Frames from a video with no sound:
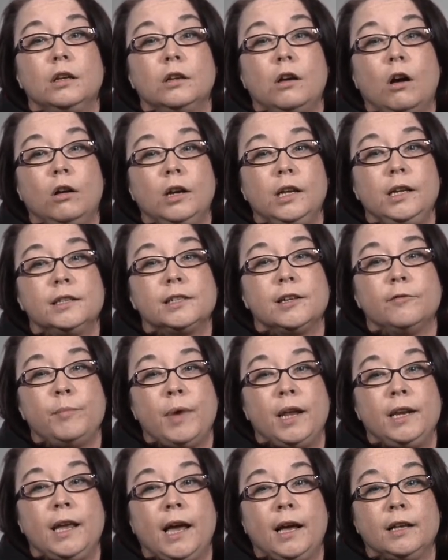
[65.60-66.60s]
Colleagues have
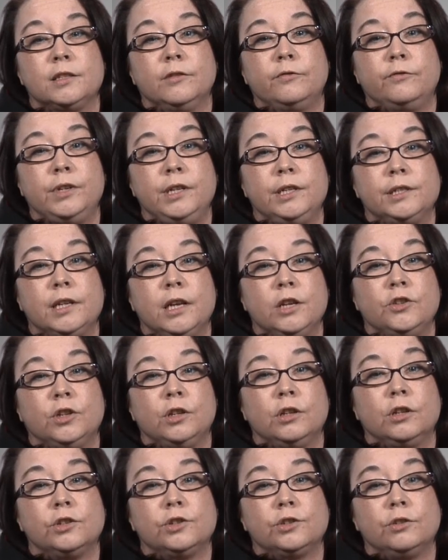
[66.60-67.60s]
many active research
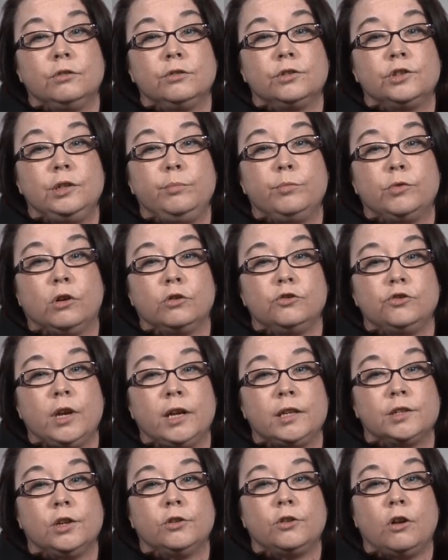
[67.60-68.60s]
and consultancy
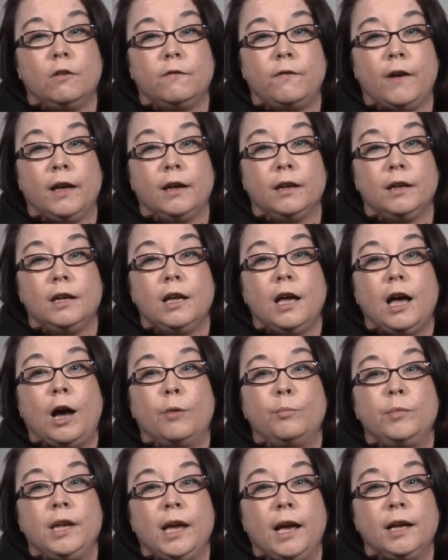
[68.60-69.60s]
projects on offer,
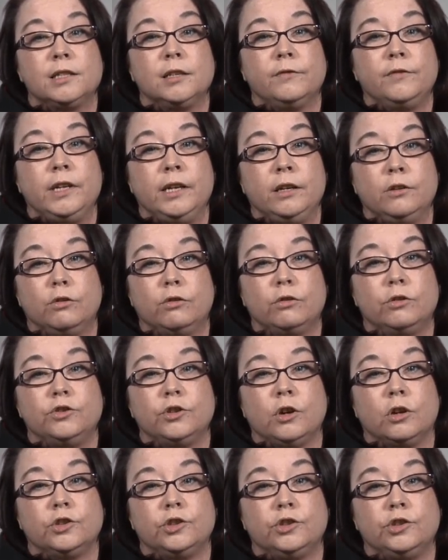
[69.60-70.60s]
and we actively
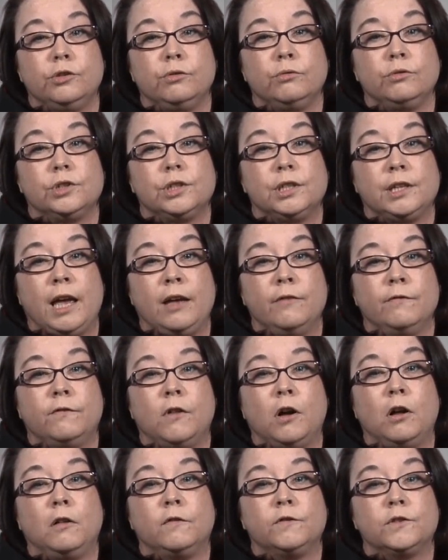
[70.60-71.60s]
encourage our students to get
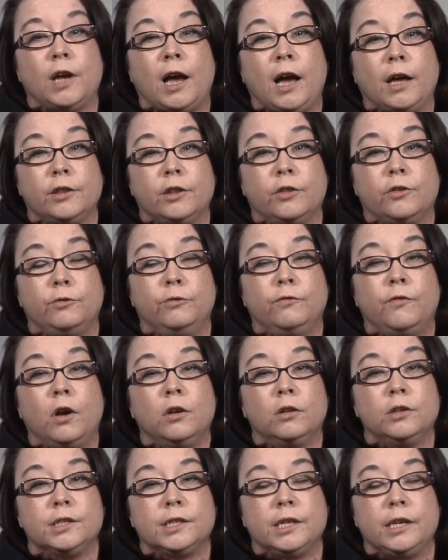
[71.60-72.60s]
involved either through
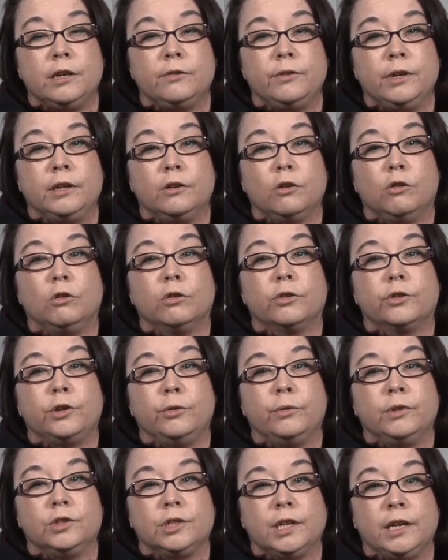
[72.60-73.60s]
volunteering or
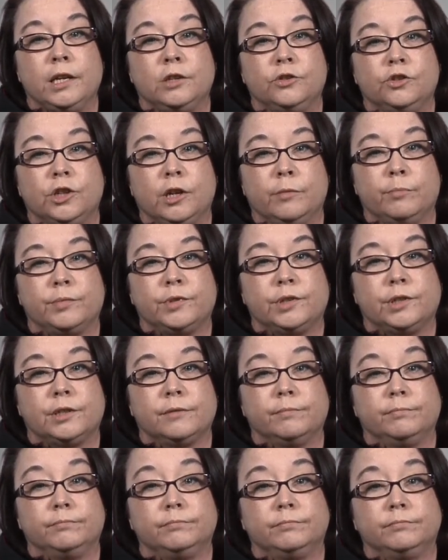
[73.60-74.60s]
through internships.